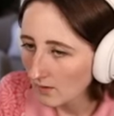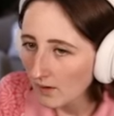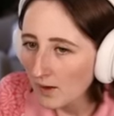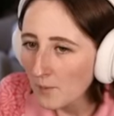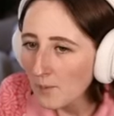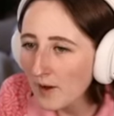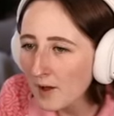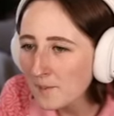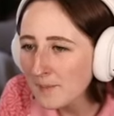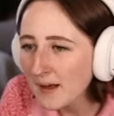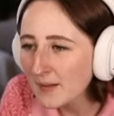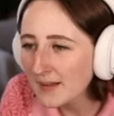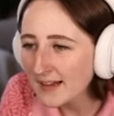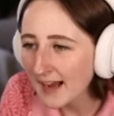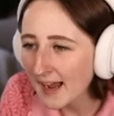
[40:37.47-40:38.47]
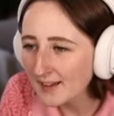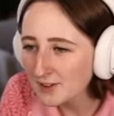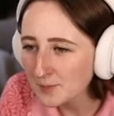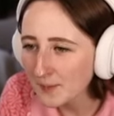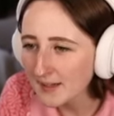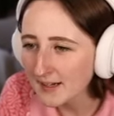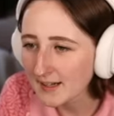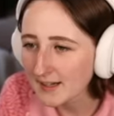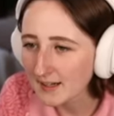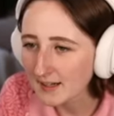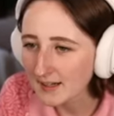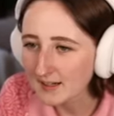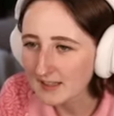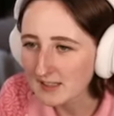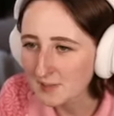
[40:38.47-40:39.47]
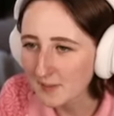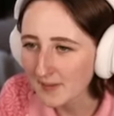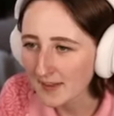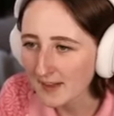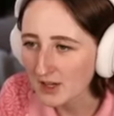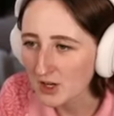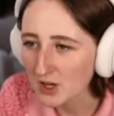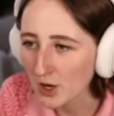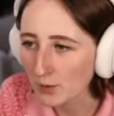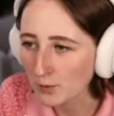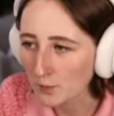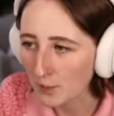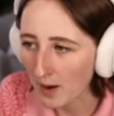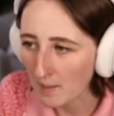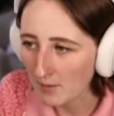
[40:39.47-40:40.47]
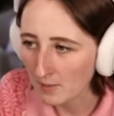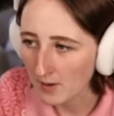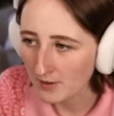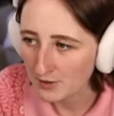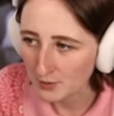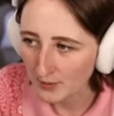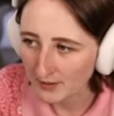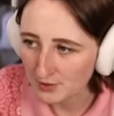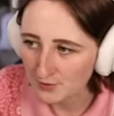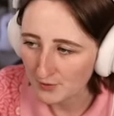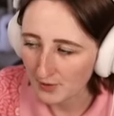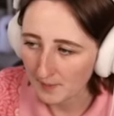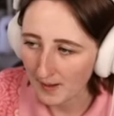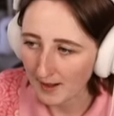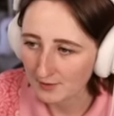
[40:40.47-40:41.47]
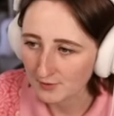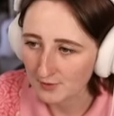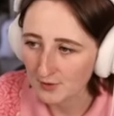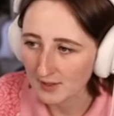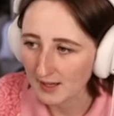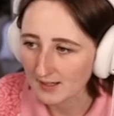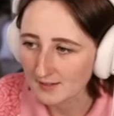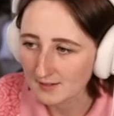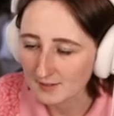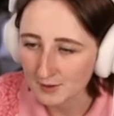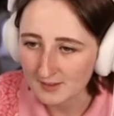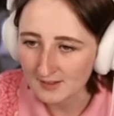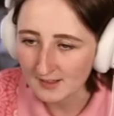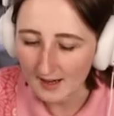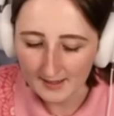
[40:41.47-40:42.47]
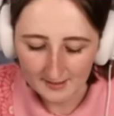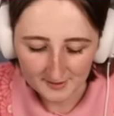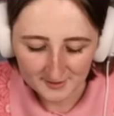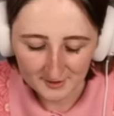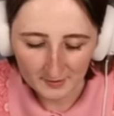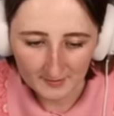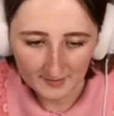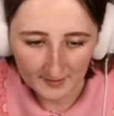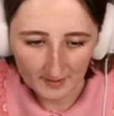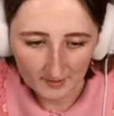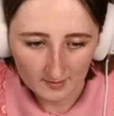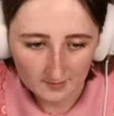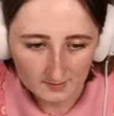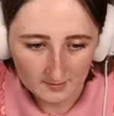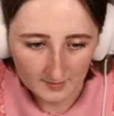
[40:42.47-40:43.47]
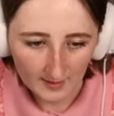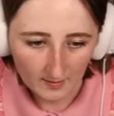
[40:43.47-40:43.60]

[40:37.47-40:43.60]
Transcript: Well, Mel, it has been a it's been like a known problem on Twitch for the past few days, so it's not necessarily their their